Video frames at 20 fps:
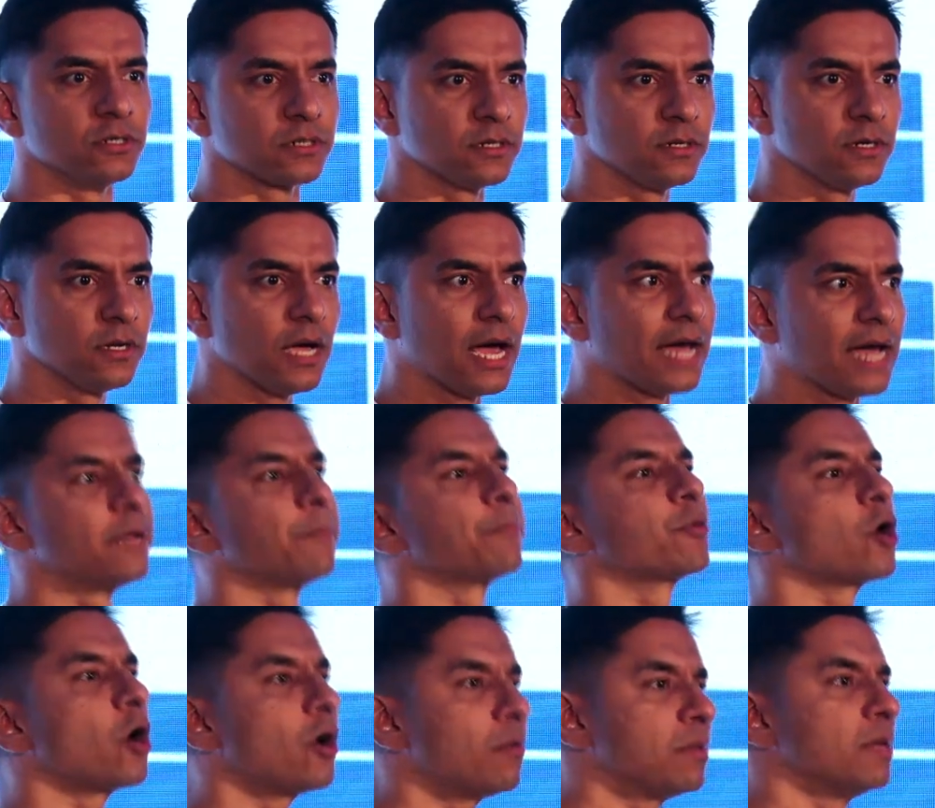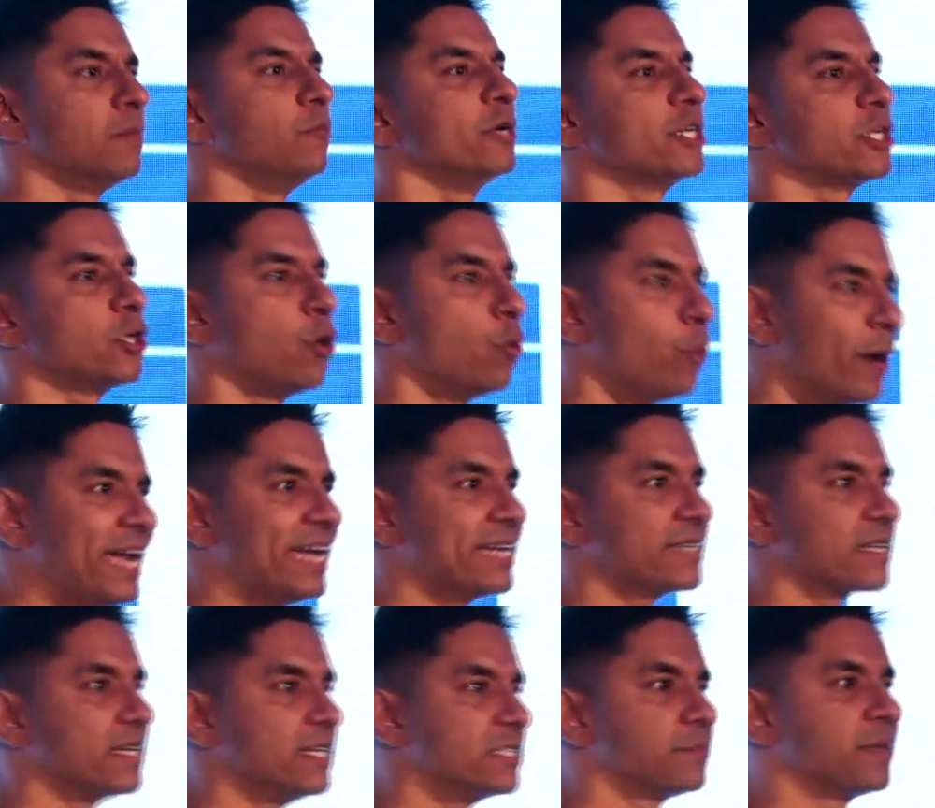and the problem with your weight
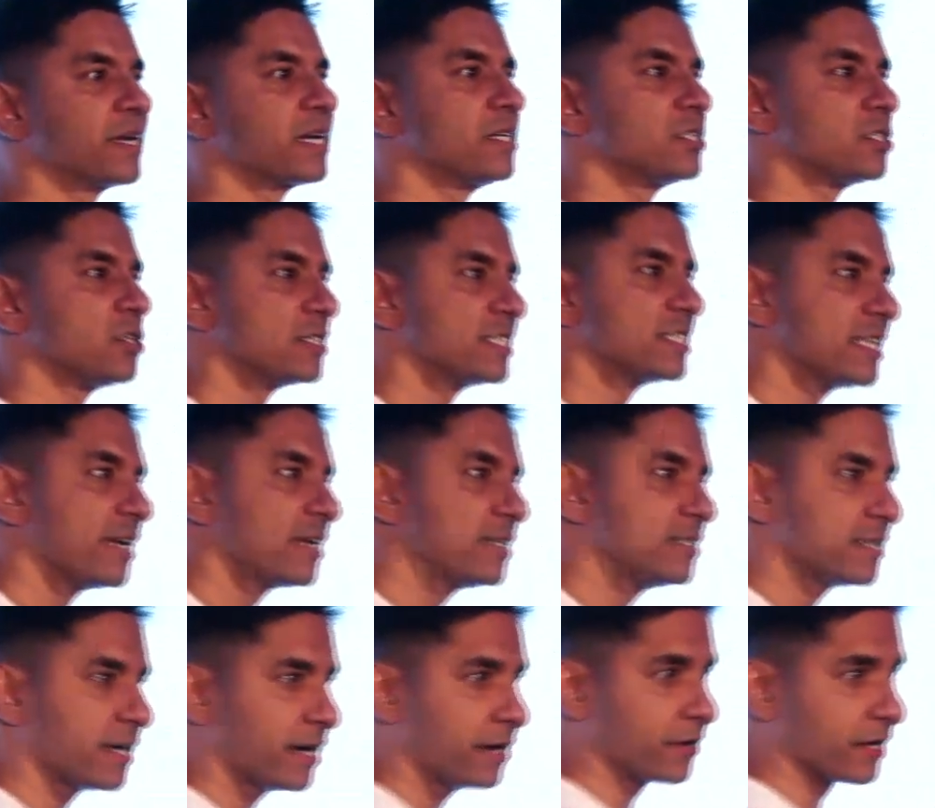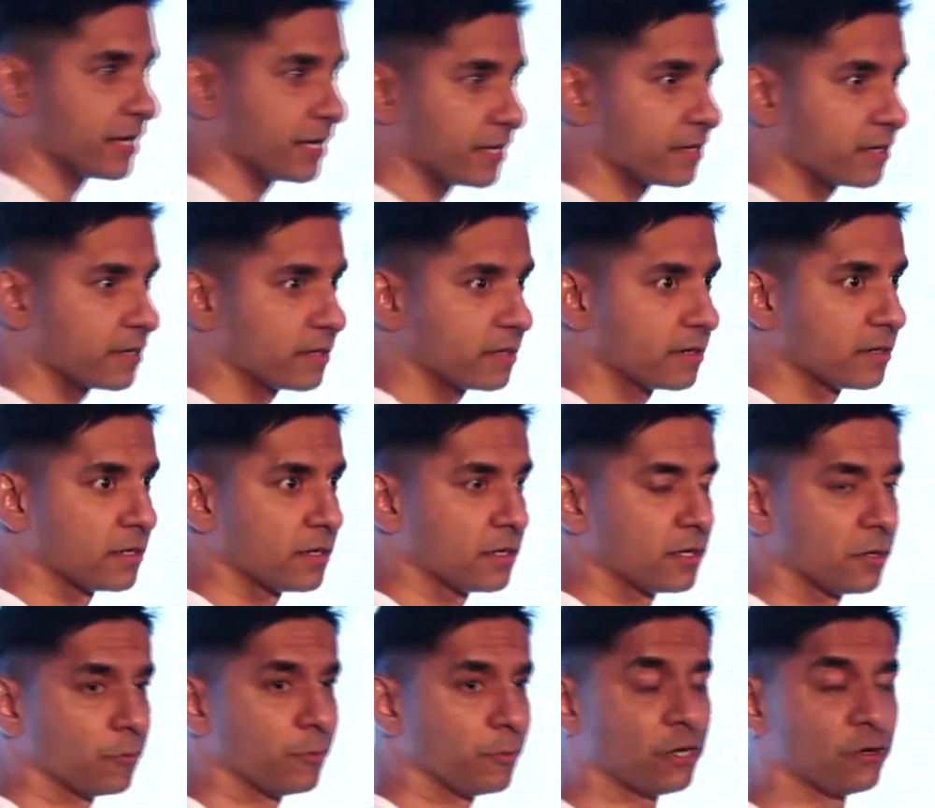is because you're sedentary,
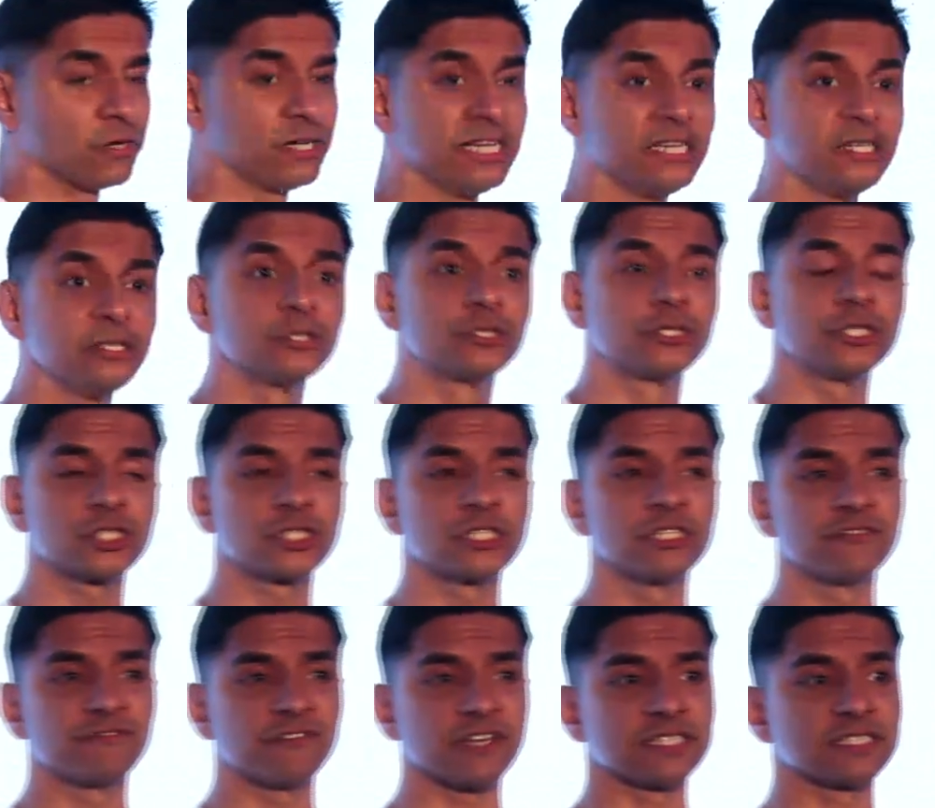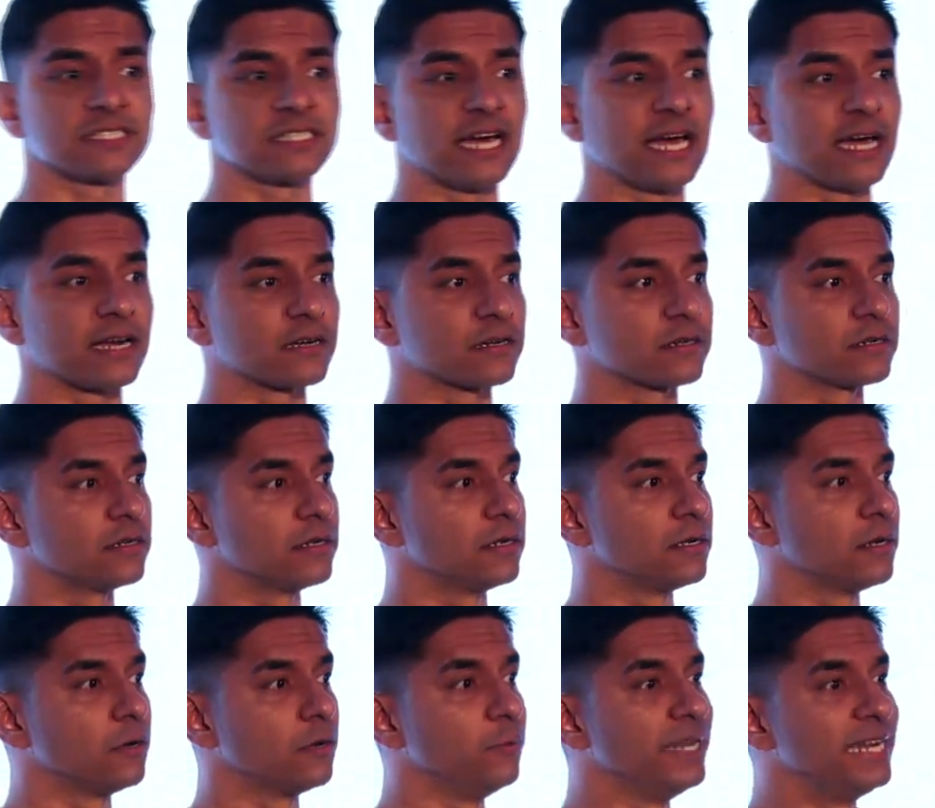we don't need nutrition to fix that.
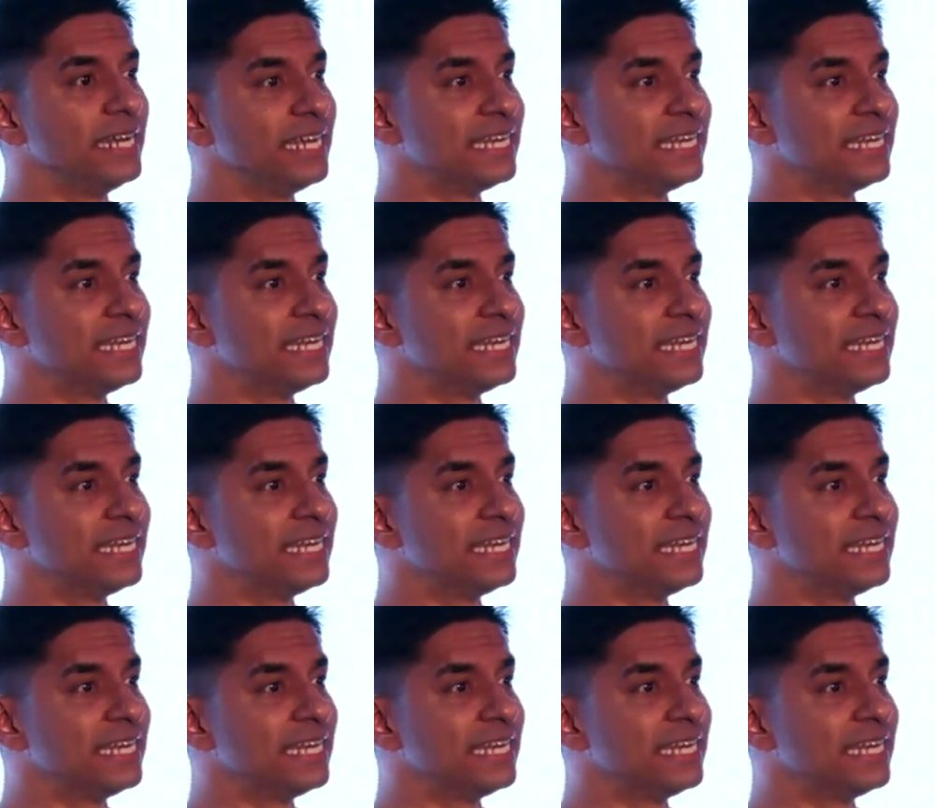We need